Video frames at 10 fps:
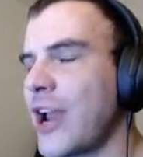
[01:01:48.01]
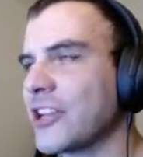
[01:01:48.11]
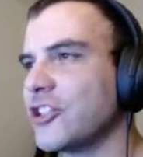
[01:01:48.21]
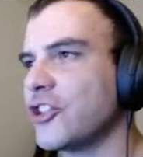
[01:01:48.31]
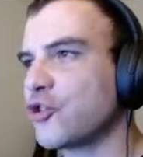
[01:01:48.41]

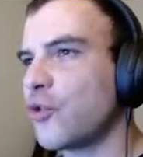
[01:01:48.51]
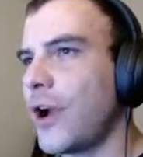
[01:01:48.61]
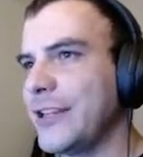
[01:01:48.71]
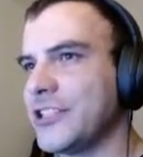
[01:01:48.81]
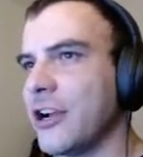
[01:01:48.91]
actually
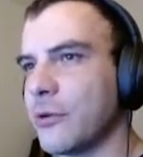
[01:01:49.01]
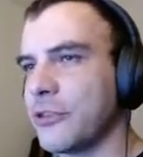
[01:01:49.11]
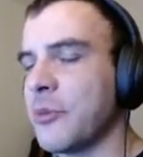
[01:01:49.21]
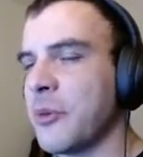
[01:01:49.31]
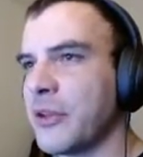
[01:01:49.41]
tried to talk with
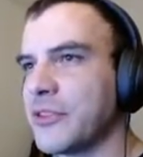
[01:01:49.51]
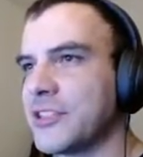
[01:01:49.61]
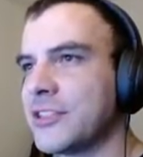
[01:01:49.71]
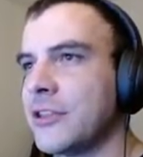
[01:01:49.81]
him about this.